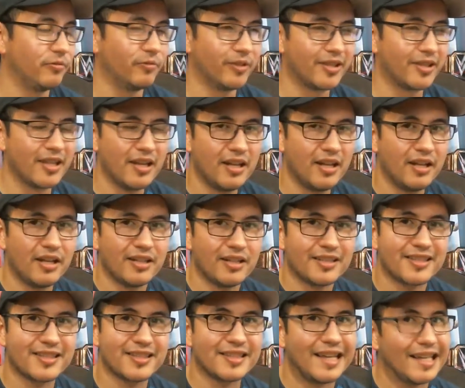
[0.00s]
with
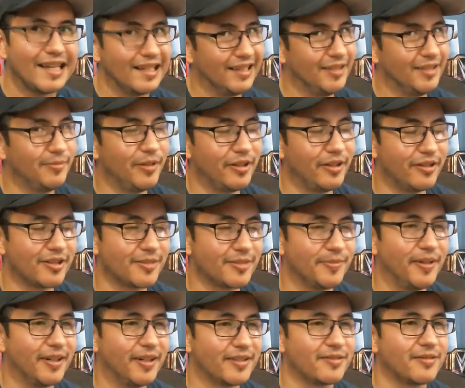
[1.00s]
slightly better
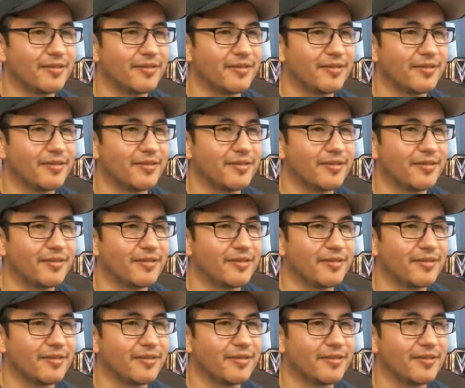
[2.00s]
specs.